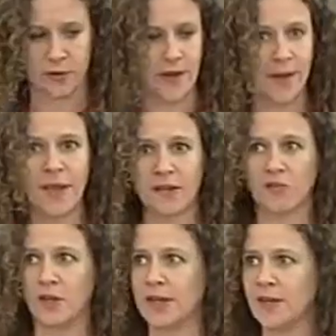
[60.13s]
And I'm
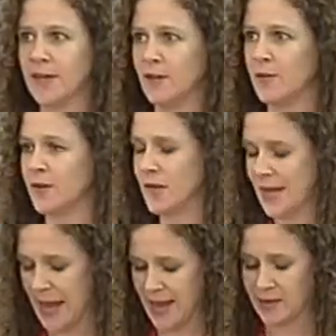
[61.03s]
actually very
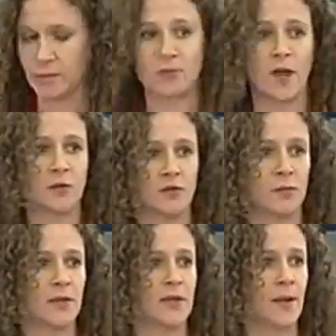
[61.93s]
glad and proud to
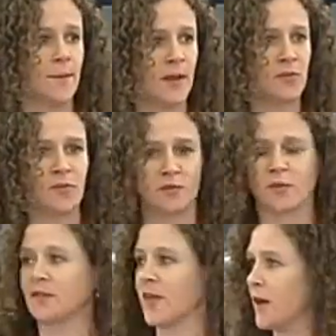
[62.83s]
be a member of
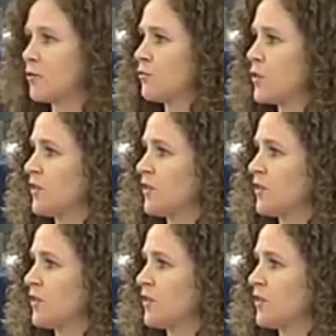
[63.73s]
this House,